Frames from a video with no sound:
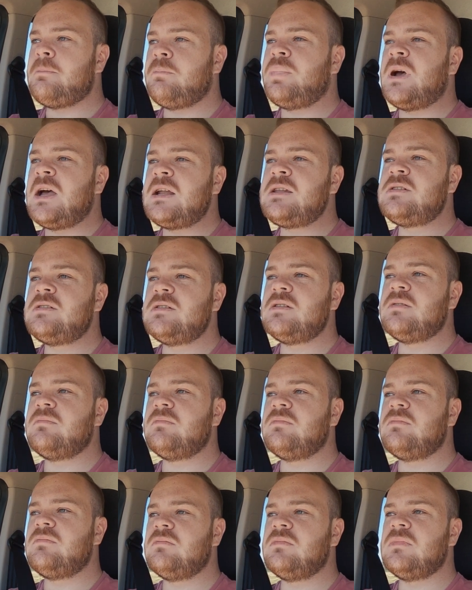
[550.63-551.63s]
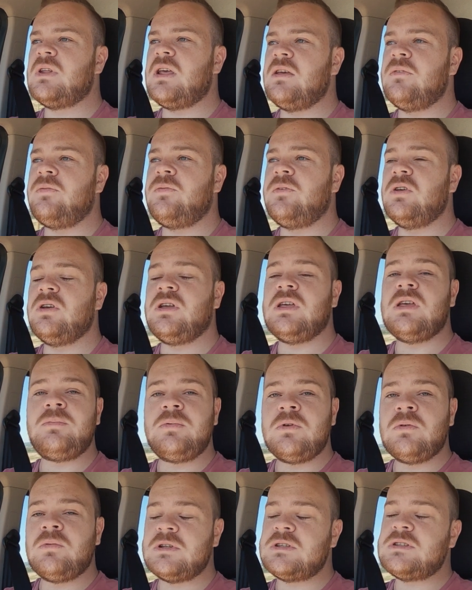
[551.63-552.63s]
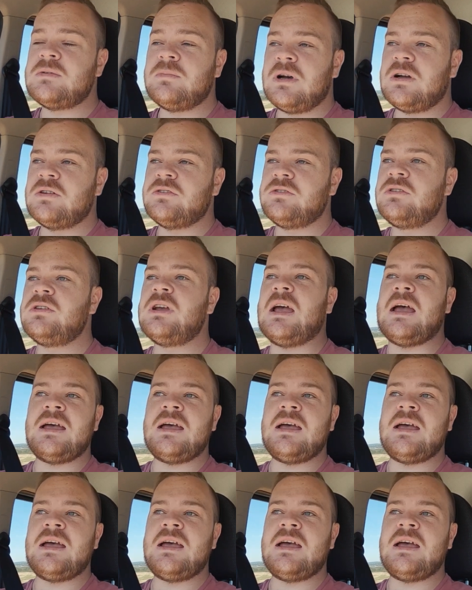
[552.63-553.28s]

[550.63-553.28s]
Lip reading: But if you keep your wits about you,